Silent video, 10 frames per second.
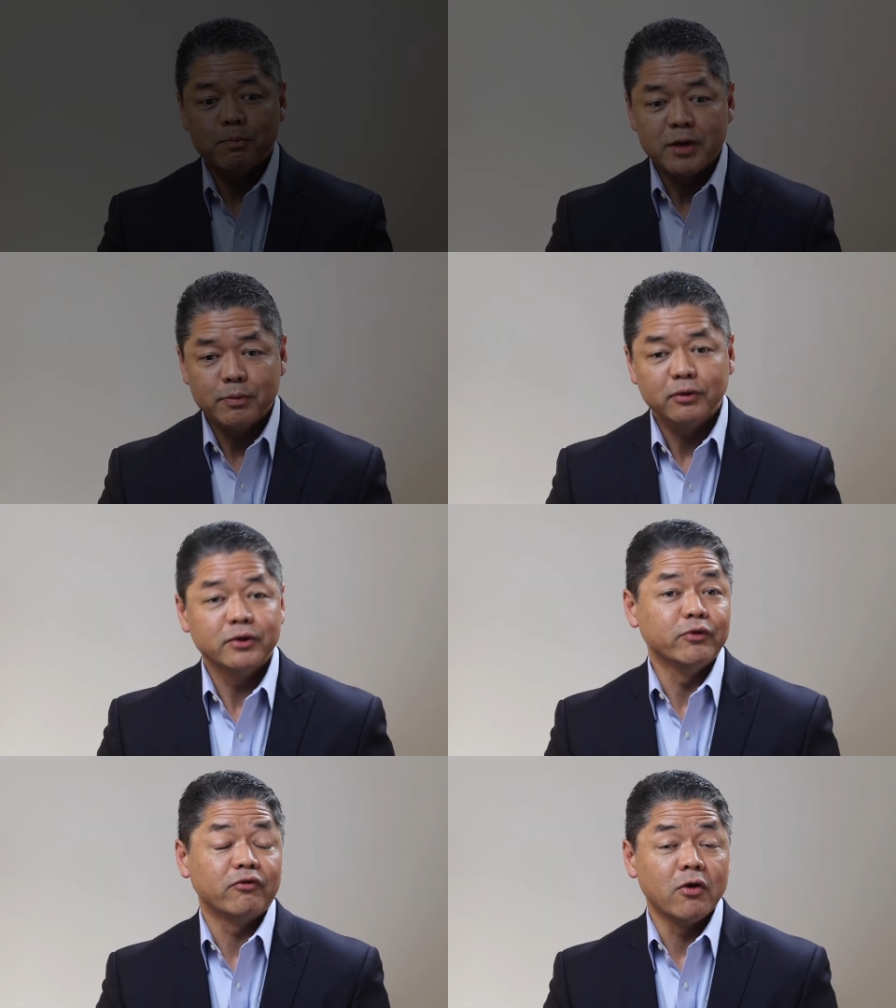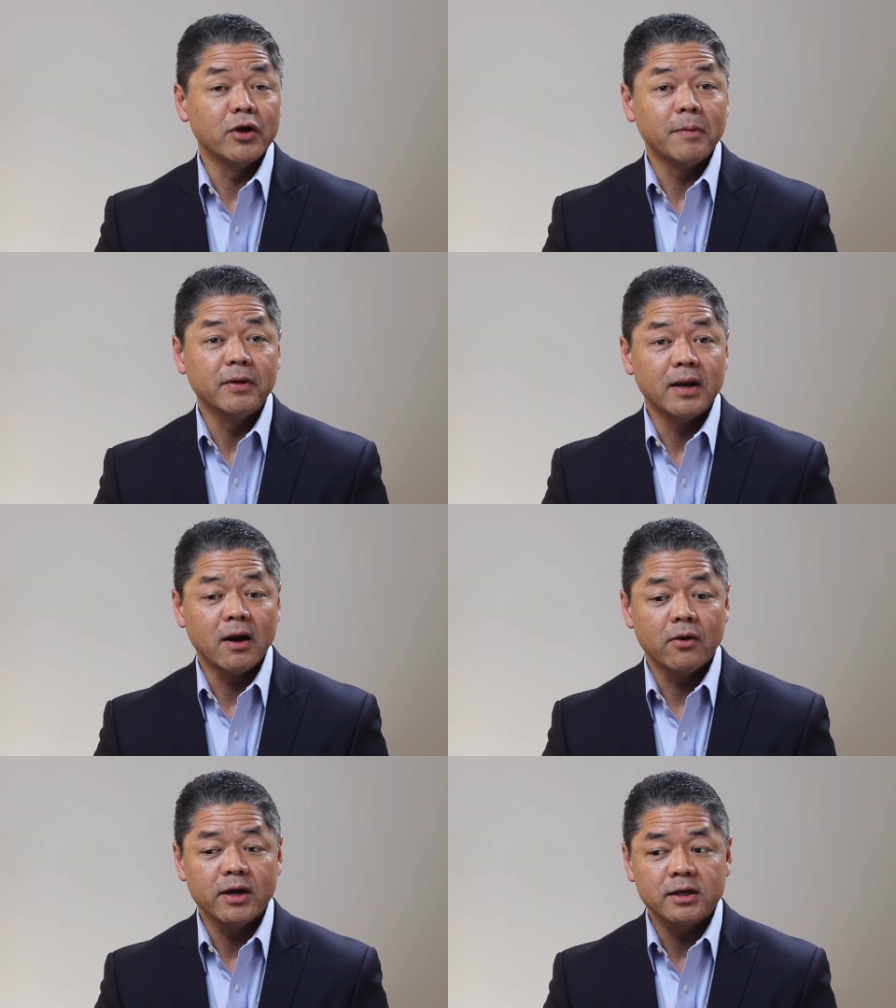people who've grown up in
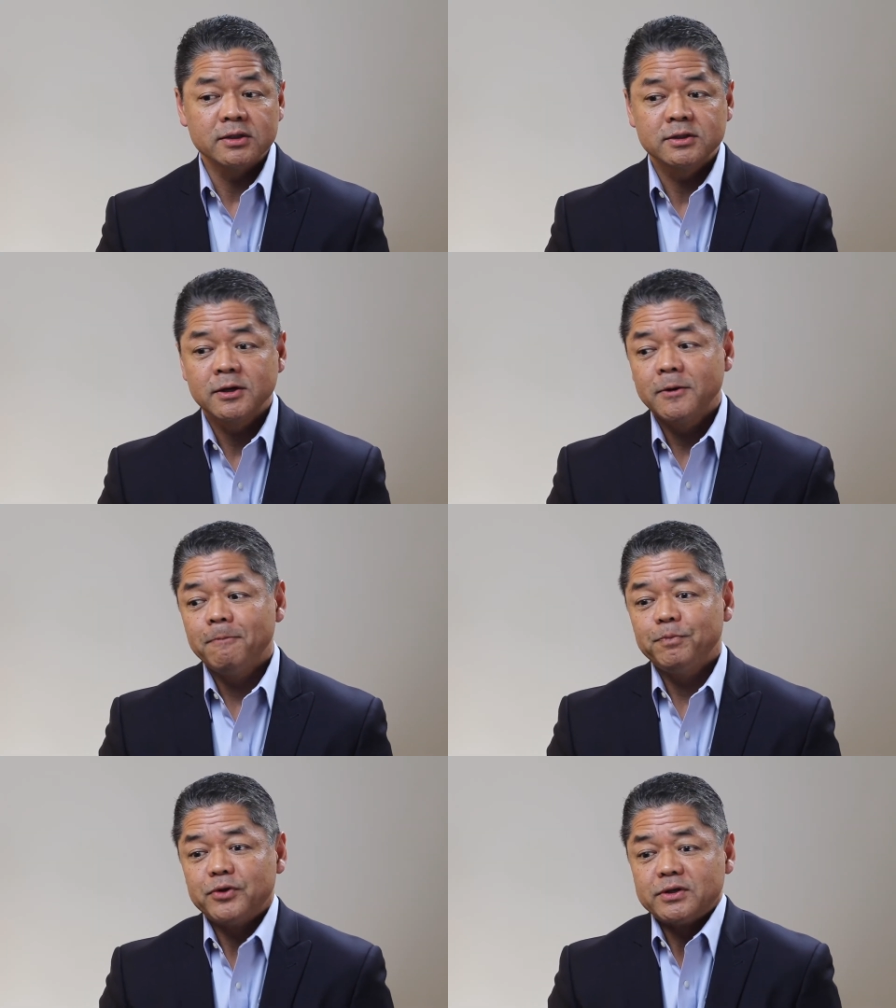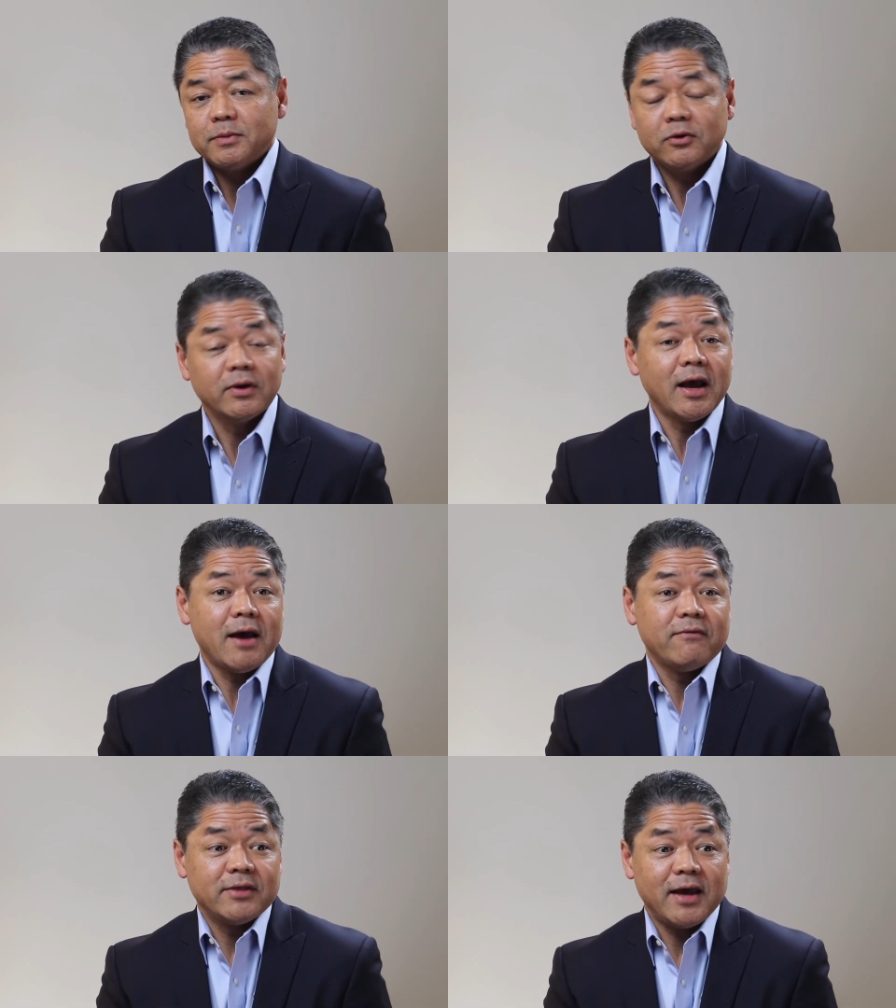areas to some degree
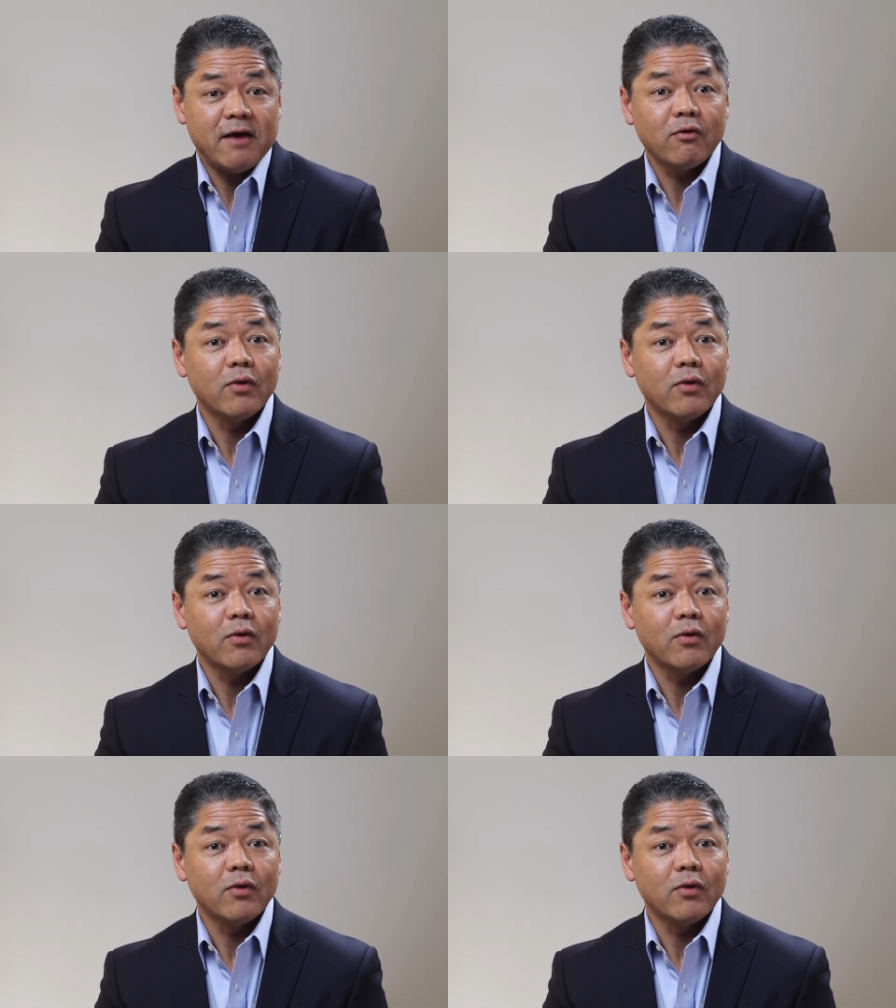have, they have a